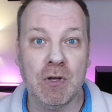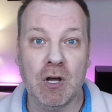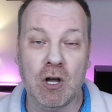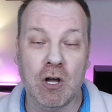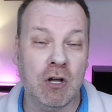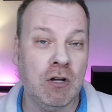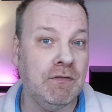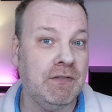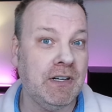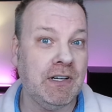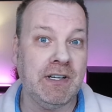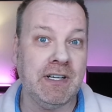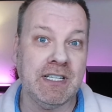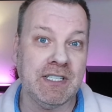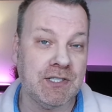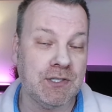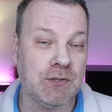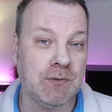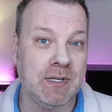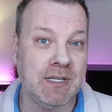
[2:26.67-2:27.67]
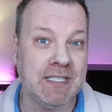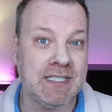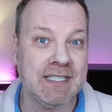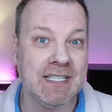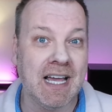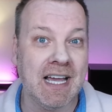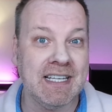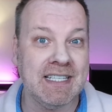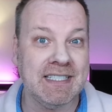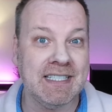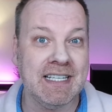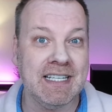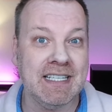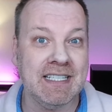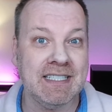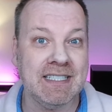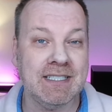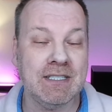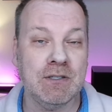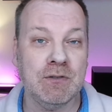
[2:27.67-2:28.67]
all varying screen
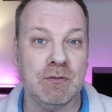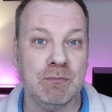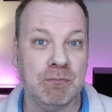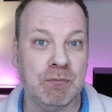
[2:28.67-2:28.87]
sizes,